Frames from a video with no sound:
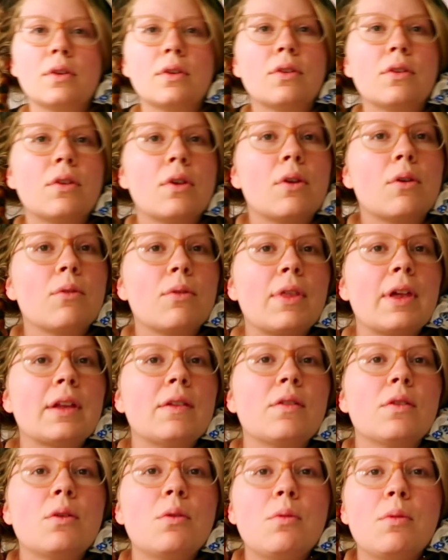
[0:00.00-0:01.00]
So
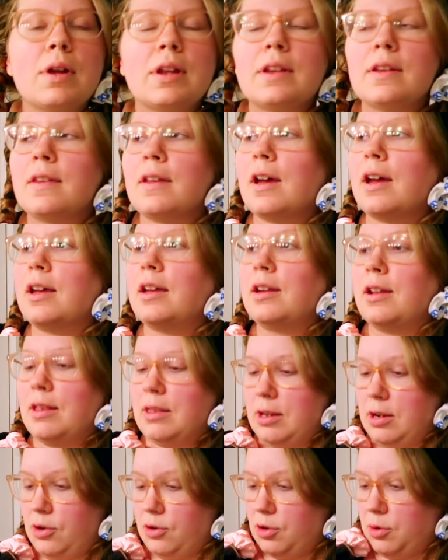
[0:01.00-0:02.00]
that's the one side,
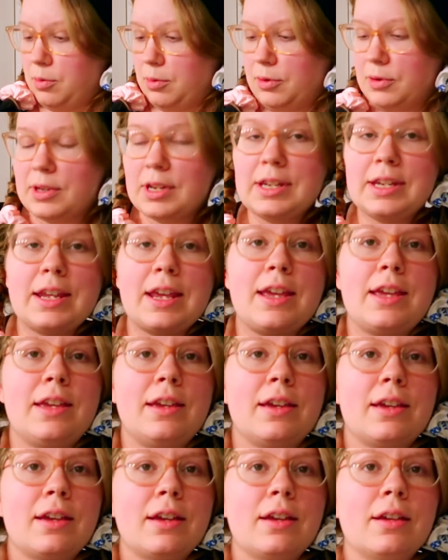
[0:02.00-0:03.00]
and then you're supposed to
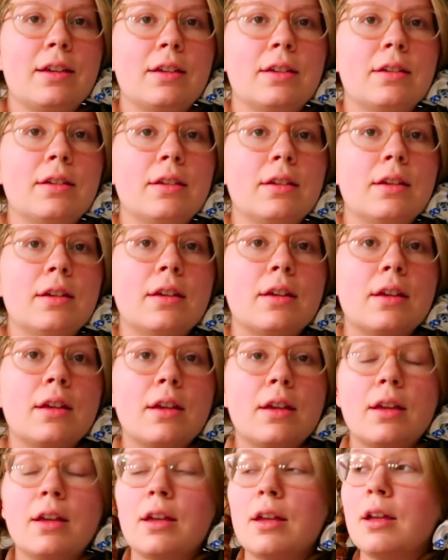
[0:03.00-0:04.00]
take
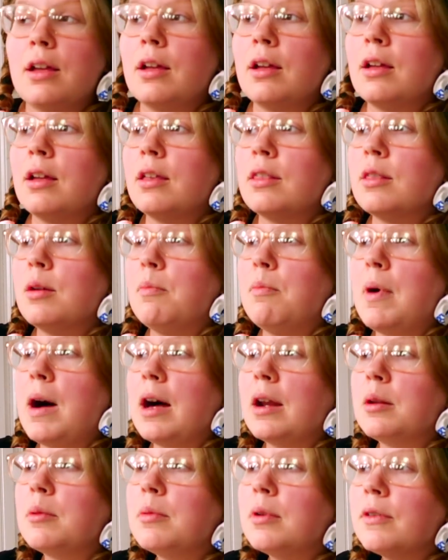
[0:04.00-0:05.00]
the
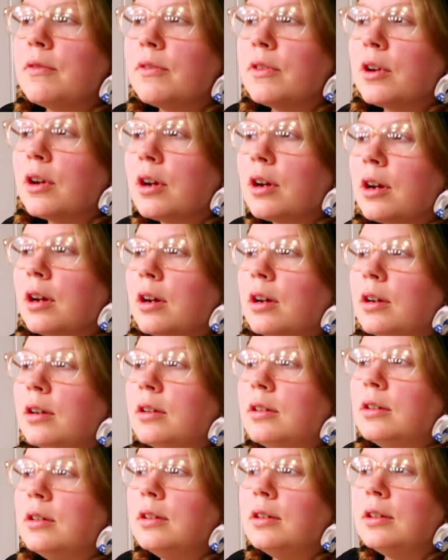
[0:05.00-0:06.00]
bottom of your
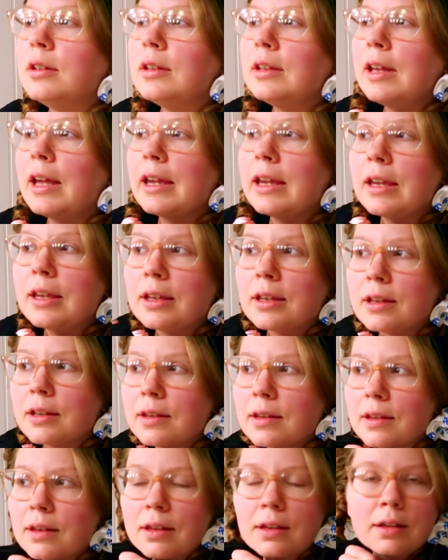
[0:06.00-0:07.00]
leggings